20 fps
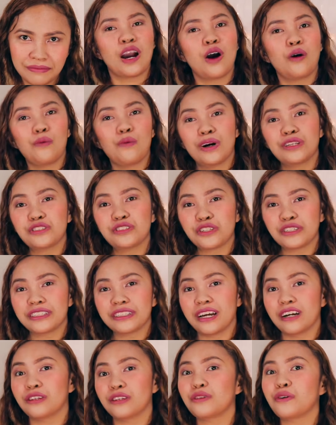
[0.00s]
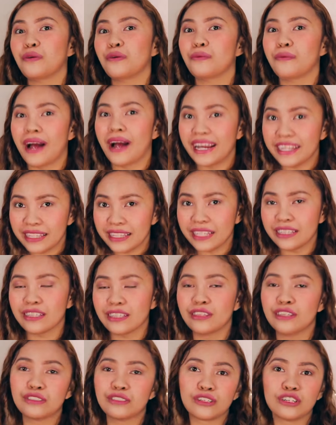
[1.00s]
Once you're done writing the
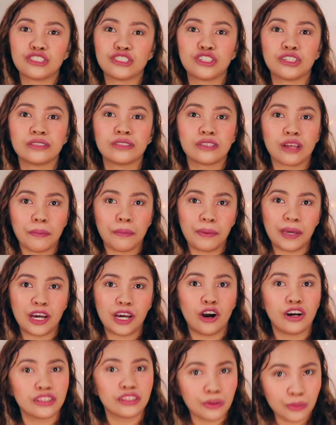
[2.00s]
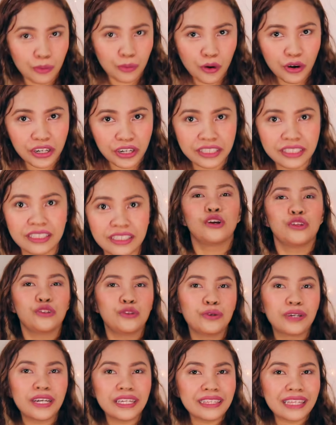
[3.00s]
discussion topic on the board,
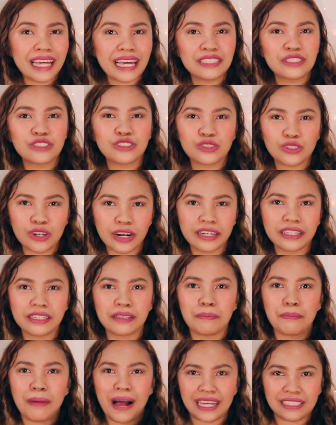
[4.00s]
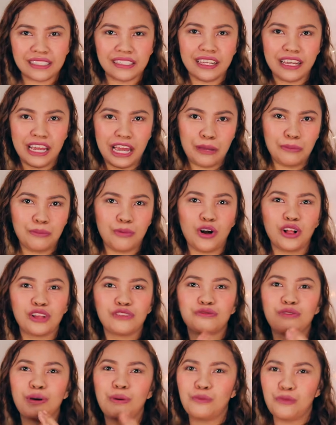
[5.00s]
you can then start passing a ball
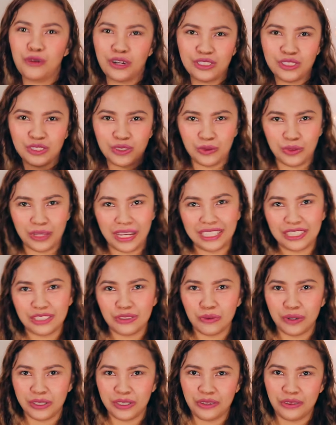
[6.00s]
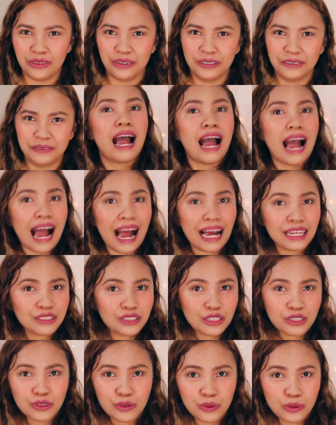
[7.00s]
from one student to another. As
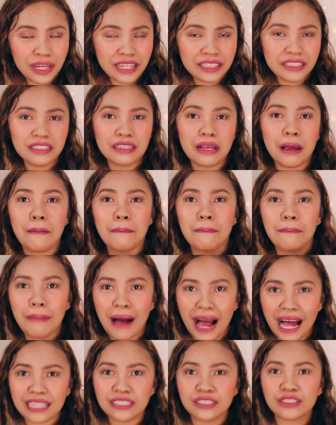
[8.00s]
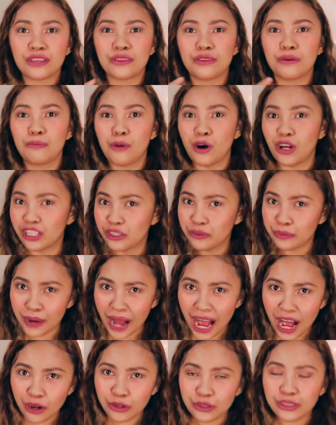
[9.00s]
the students pass the ball
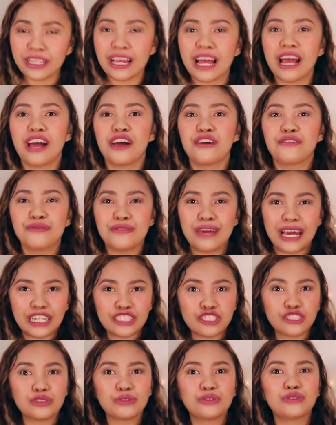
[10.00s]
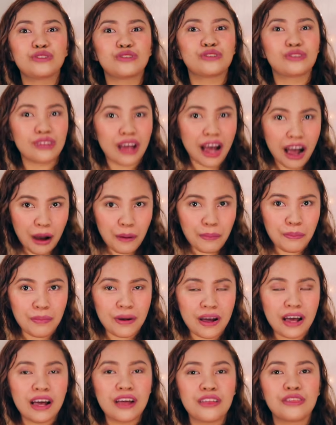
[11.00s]
around, they should stop
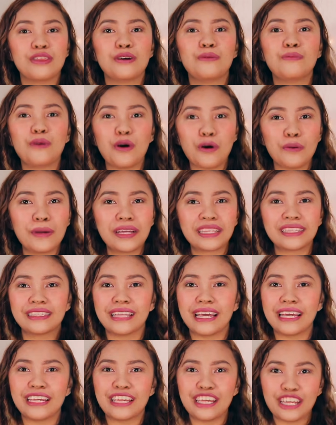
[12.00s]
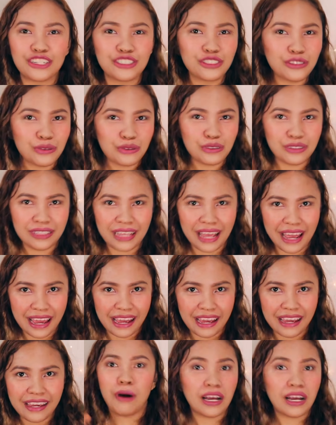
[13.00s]
the moment they hear you
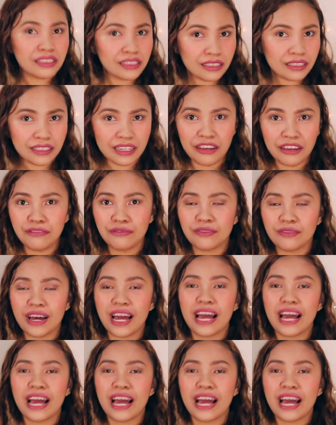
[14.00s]
say positive,